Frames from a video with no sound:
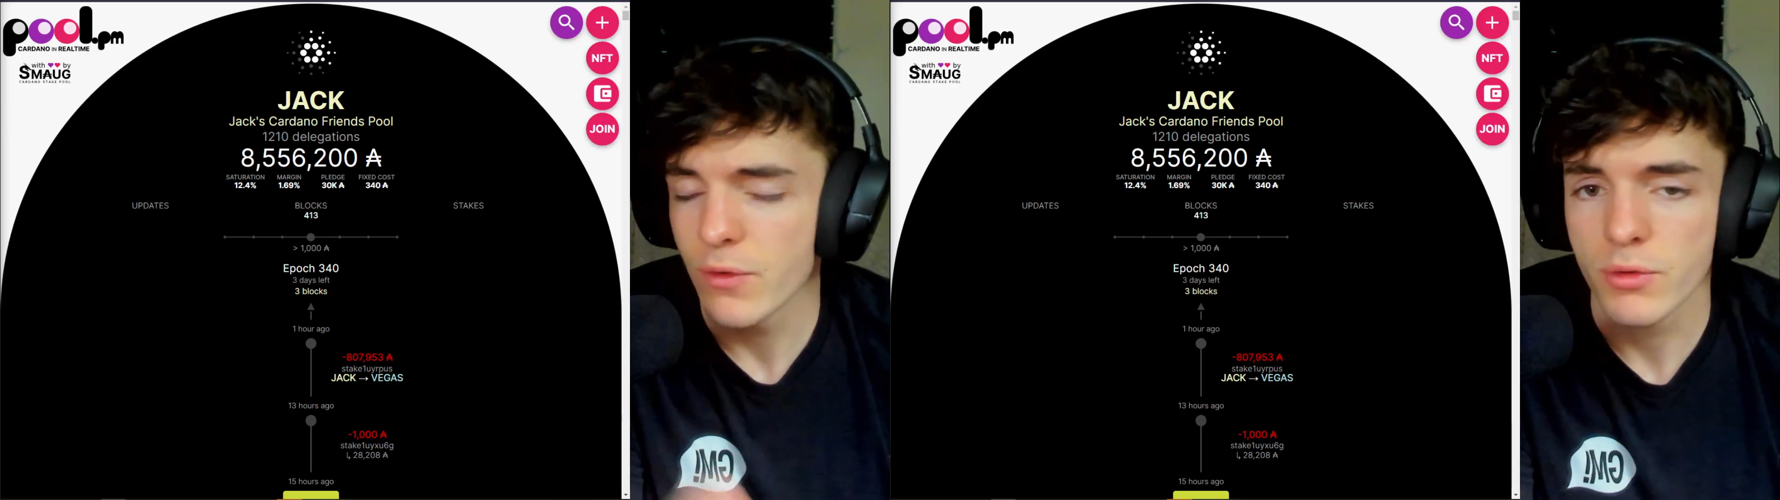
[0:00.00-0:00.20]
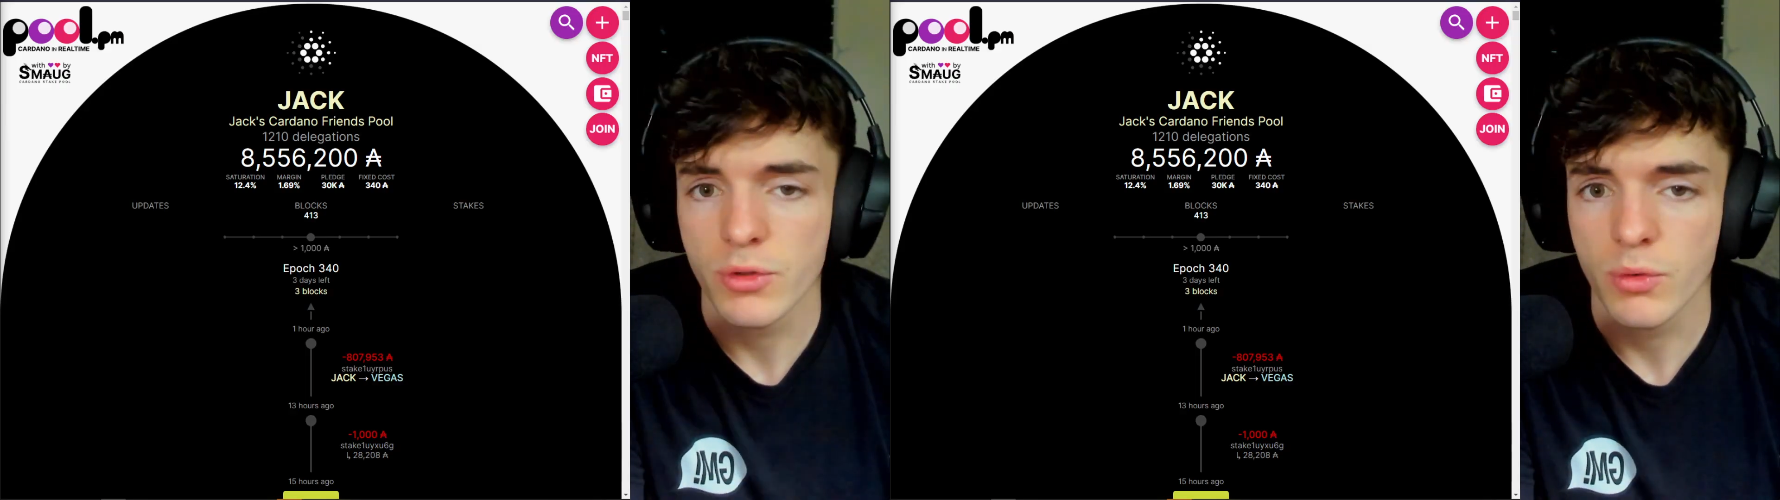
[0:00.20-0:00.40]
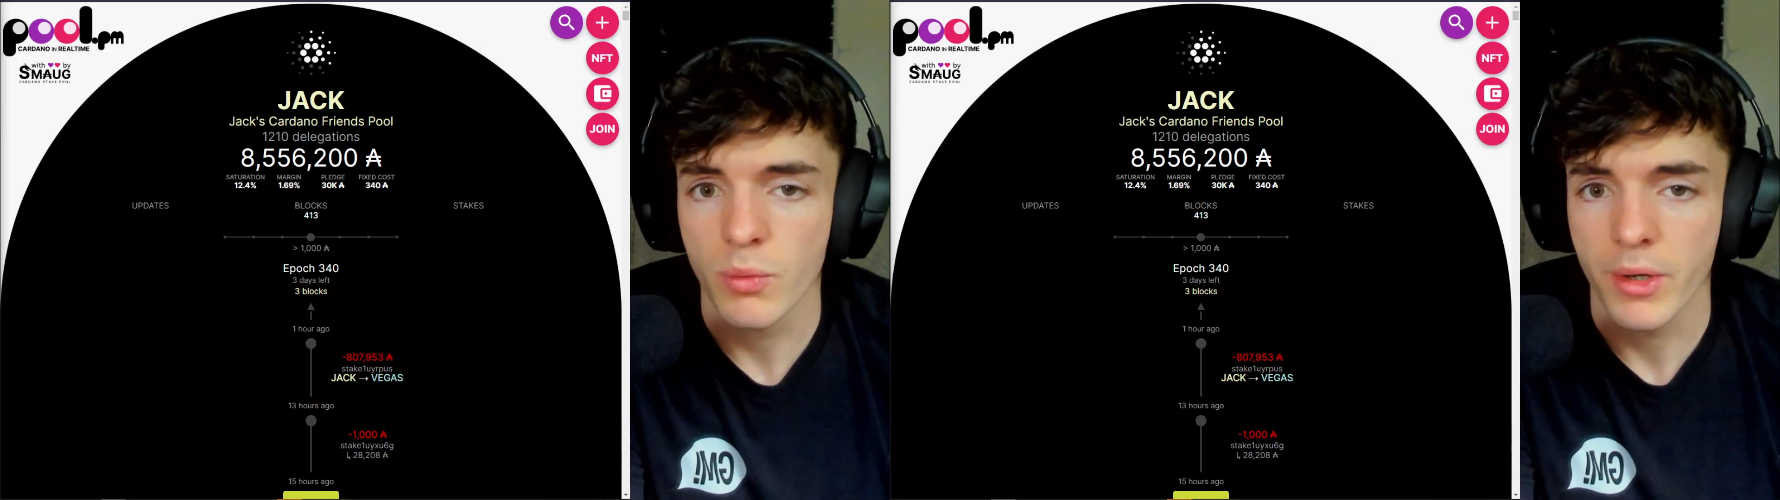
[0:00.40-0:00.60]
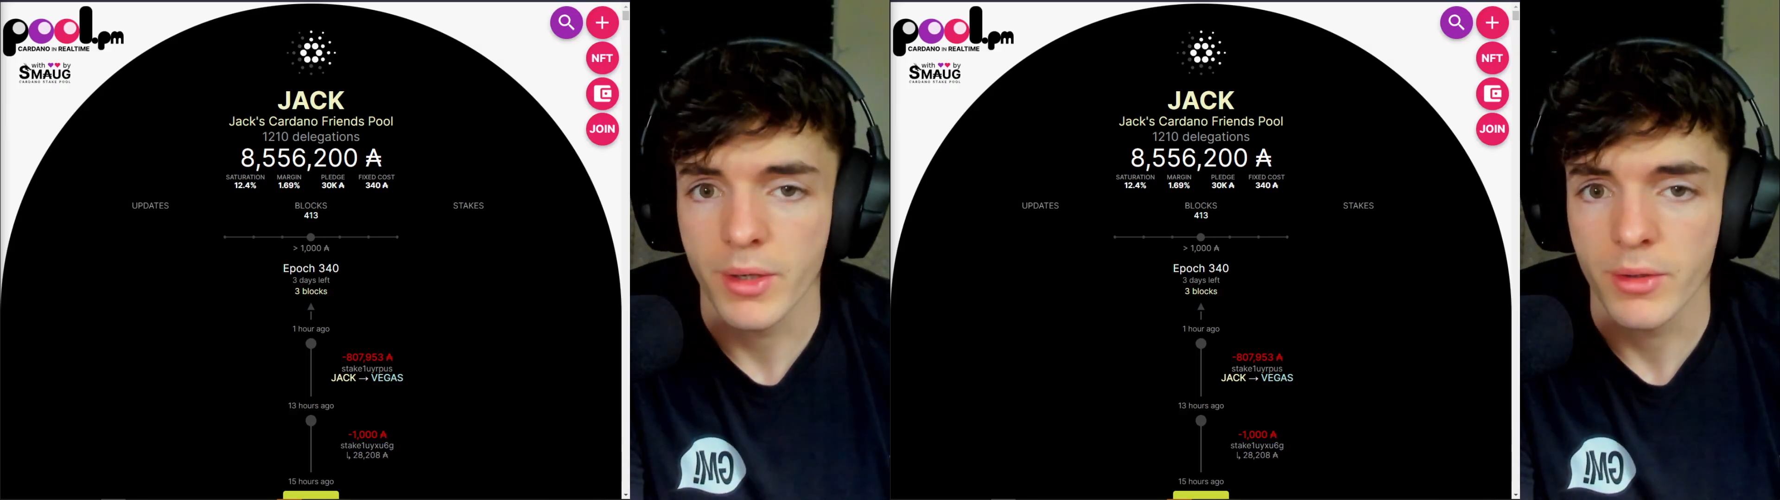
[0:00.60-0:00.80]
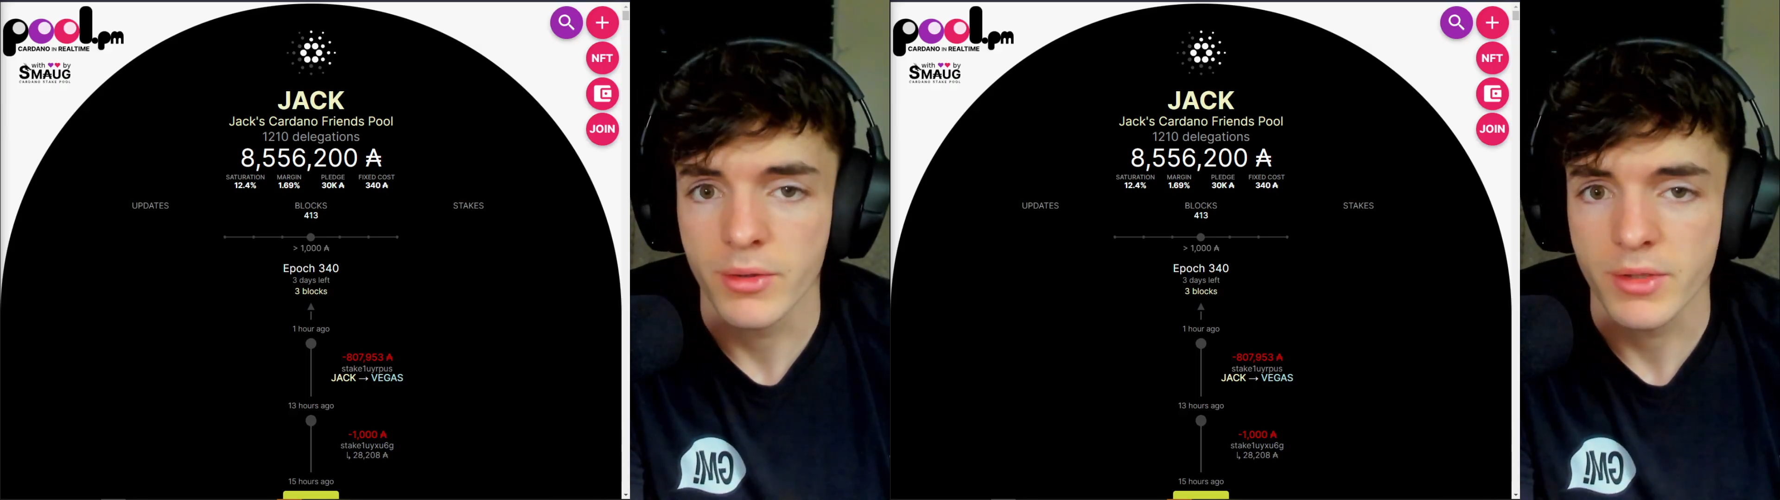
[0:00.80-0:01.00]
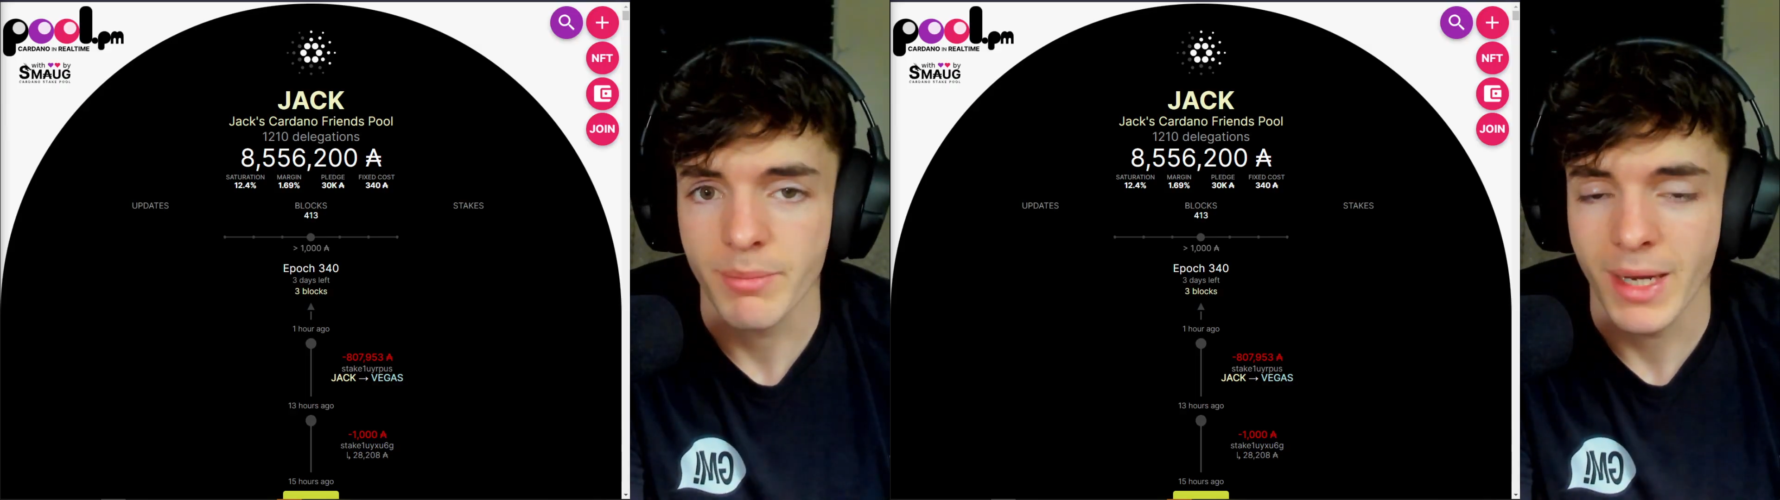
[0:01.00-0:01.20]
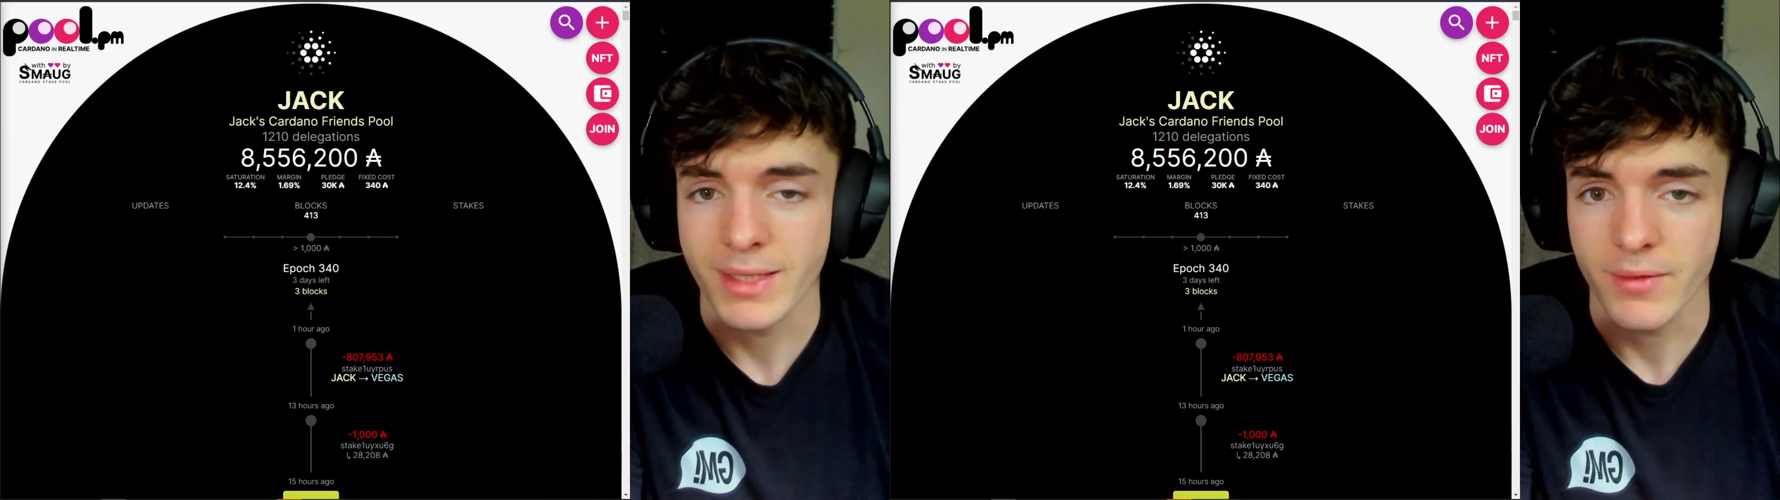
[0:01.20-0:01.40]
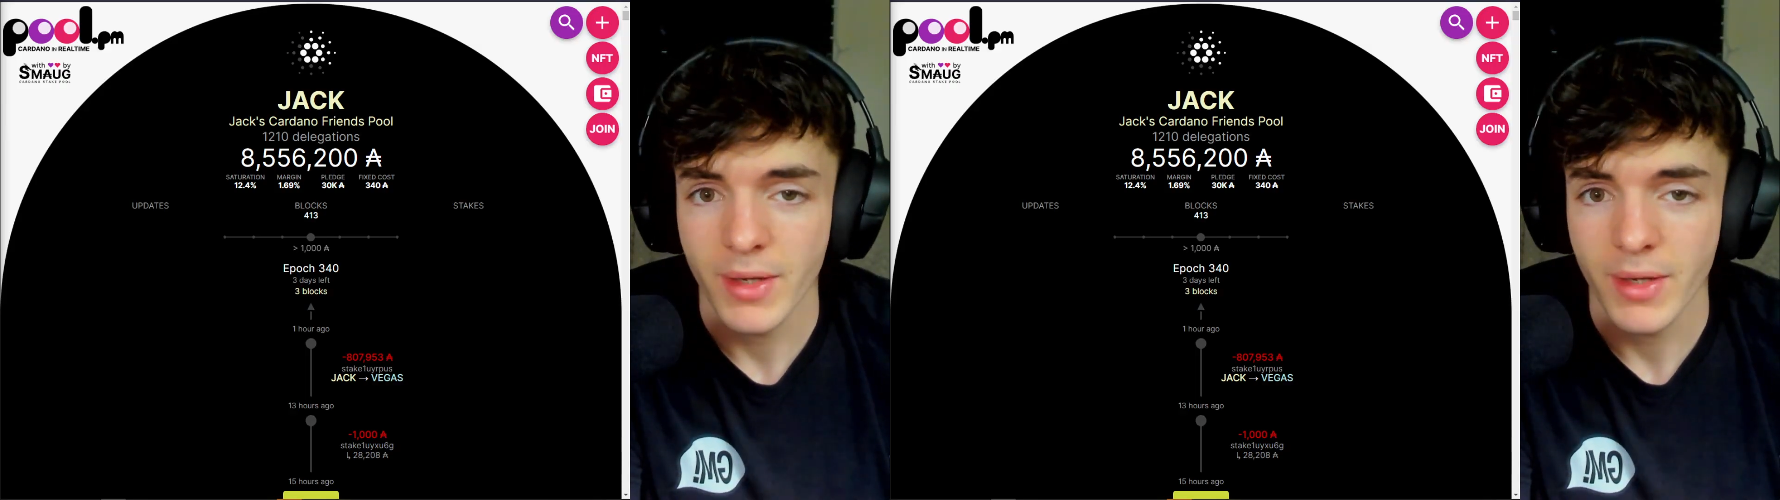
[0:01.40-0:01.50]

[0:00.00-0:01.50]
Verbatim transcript: you do want to earn some passive